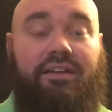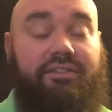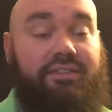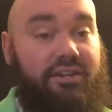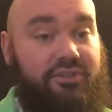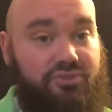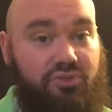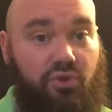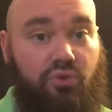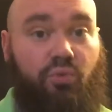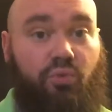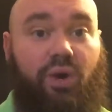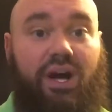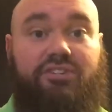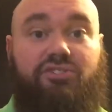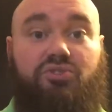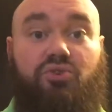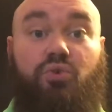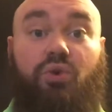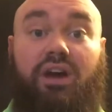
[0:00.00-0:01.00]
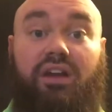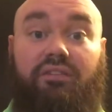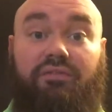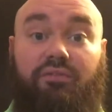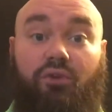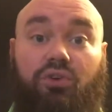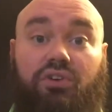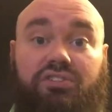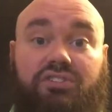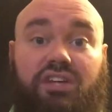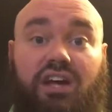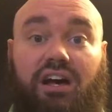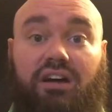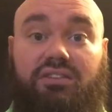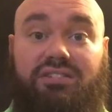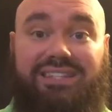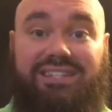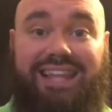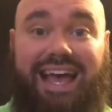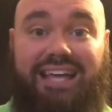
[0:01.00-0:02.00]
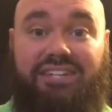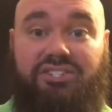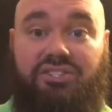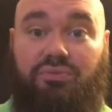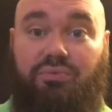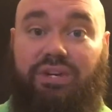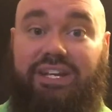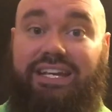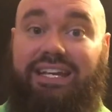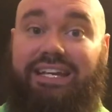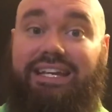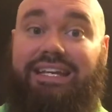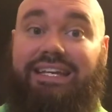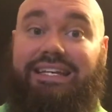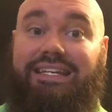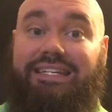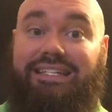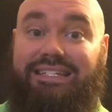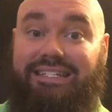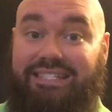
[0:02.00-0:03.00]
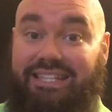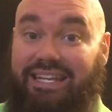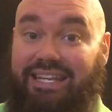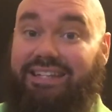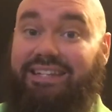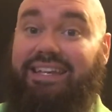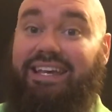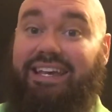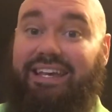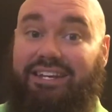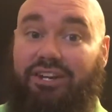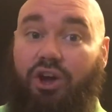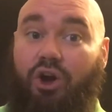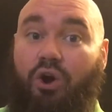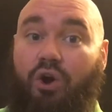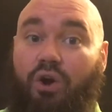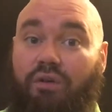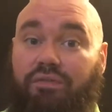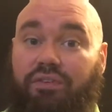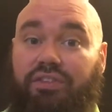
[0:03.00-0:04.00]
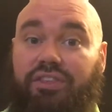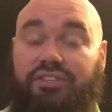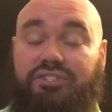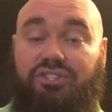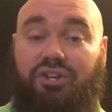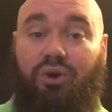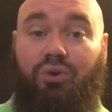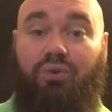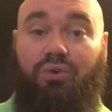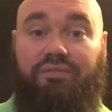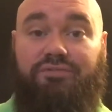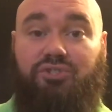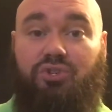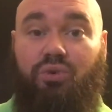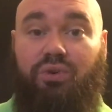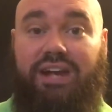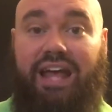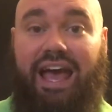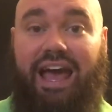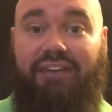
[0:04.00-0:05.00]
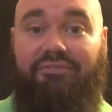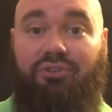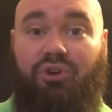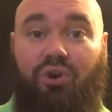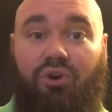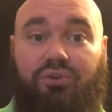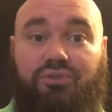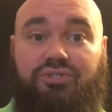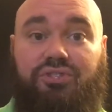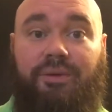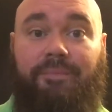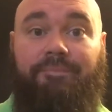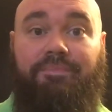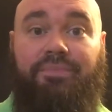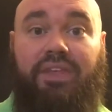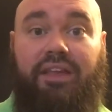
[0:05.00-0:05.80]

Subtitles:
Now, total-wise, 2 out of Ocotal's last 3 did get over the total of 2.5 goals.